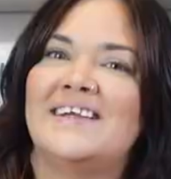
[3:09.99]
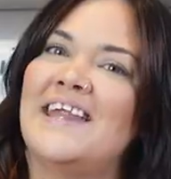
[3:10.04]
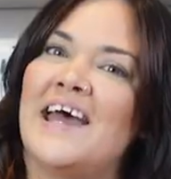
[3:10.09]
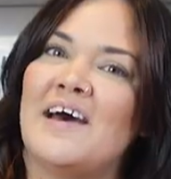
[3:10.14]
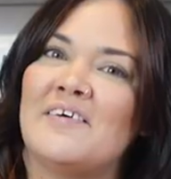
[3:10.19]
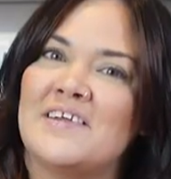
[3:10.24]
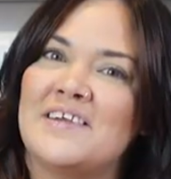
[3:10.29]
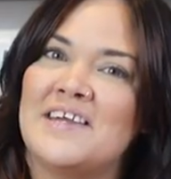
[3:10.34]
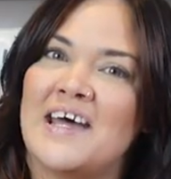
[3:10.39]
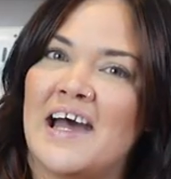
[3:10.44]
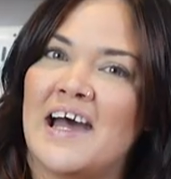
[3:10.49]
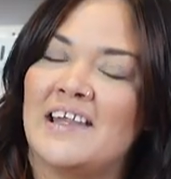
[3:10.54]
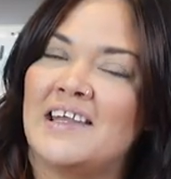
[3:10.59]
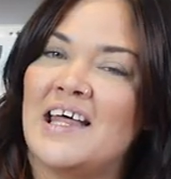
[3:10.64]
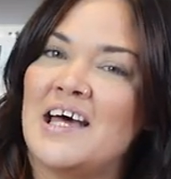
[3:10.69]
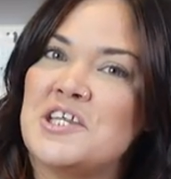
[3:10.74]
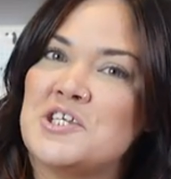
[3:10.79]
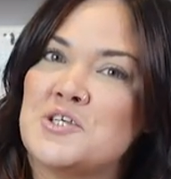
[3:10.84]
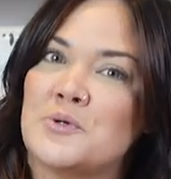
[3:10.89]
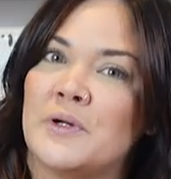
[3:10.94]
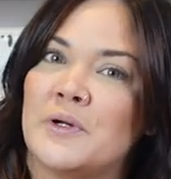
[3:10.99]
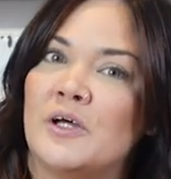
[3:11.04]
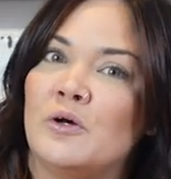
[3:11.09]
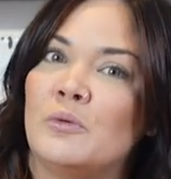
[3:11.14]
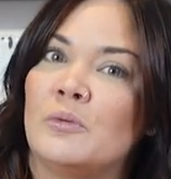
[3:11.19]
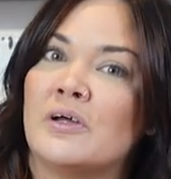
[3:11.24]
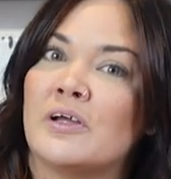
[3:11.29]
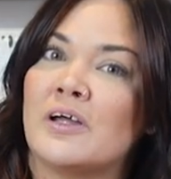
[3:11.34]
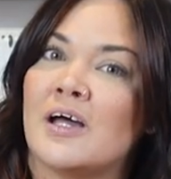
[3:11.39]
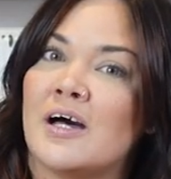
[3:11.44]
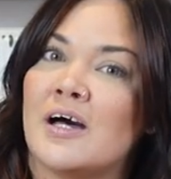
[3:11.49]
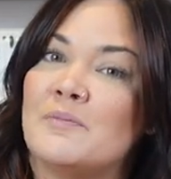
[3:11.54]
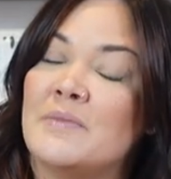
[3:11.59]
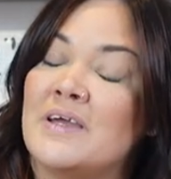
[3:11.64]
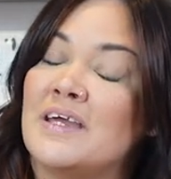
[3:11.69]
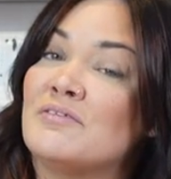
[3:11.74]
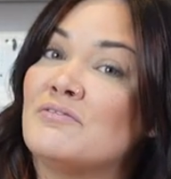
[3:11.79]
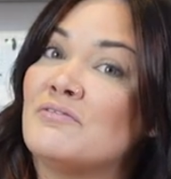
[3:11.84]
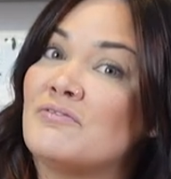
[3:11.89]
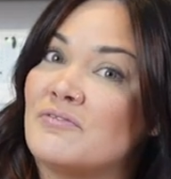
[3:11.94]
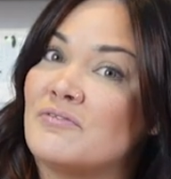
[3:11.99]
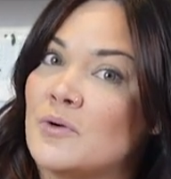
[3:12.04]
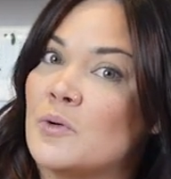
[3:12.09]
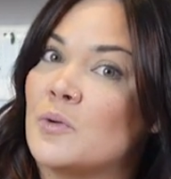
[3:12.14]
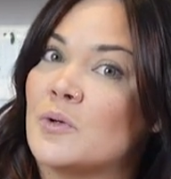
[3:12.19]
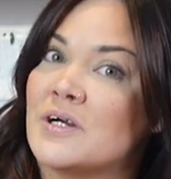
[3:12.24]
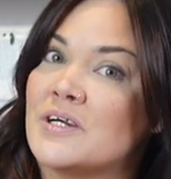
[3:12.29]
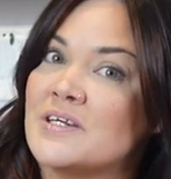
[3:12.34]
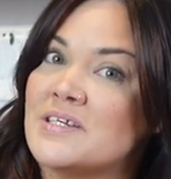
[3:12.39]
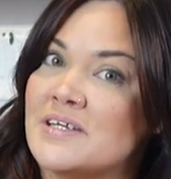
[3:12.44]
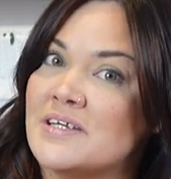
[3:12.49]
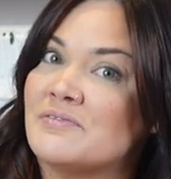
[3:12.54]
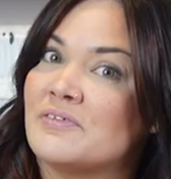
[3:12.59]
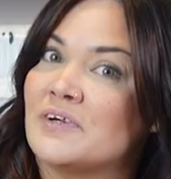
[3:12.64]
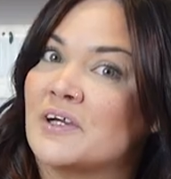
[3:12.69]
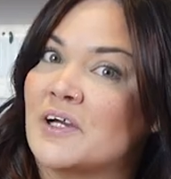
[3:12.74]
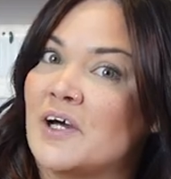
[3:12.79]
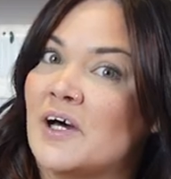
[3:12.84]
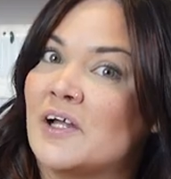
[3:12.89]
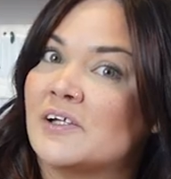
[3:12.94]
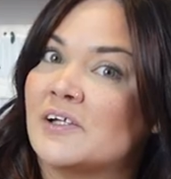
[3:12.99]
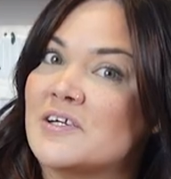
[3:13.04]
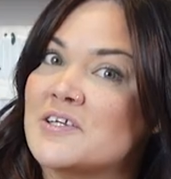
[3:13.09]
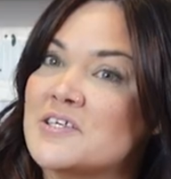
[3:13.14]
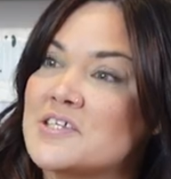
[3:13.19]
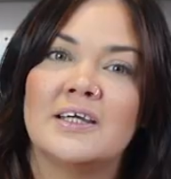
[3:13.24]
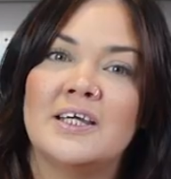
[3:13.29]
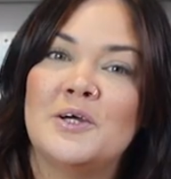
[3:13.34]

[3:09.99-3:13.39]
Now the nylon twill will come in four different colors.